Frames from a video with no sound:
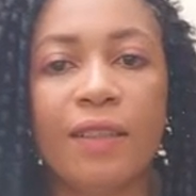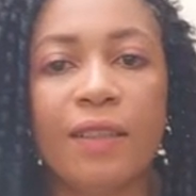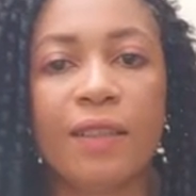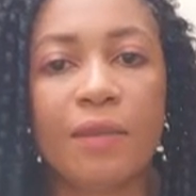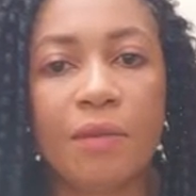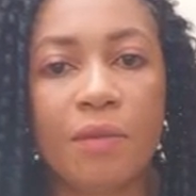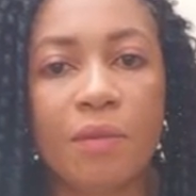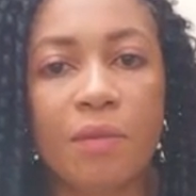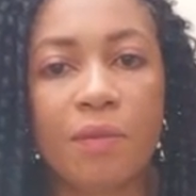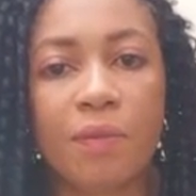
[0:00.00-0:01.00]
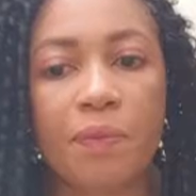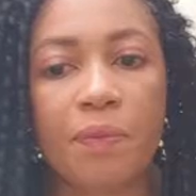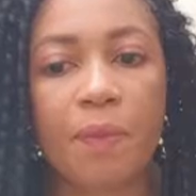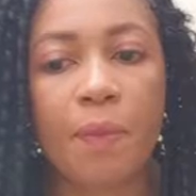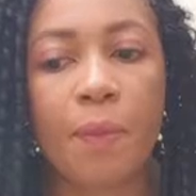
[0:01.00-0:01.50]
Um,
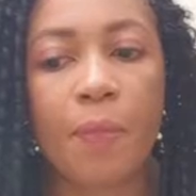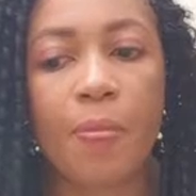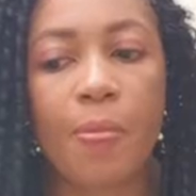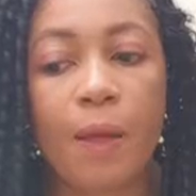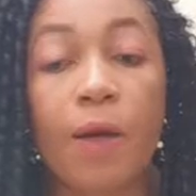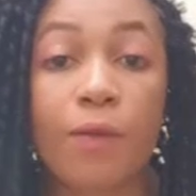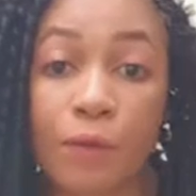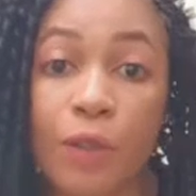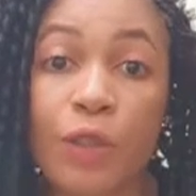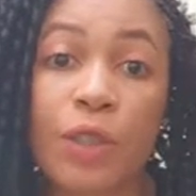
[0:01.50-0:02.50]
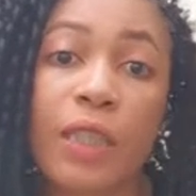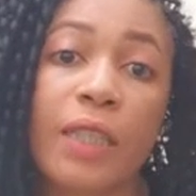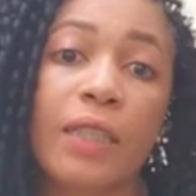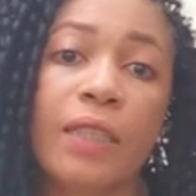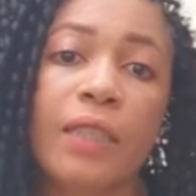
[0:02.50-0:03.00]

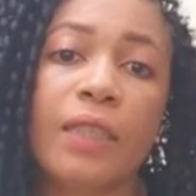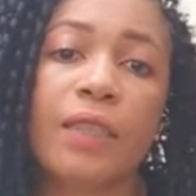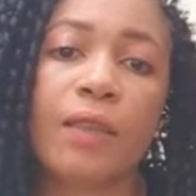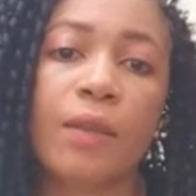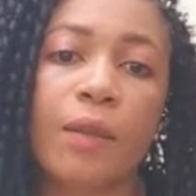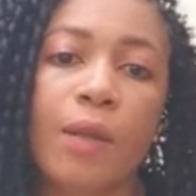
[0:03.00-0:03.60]
Unfortunately,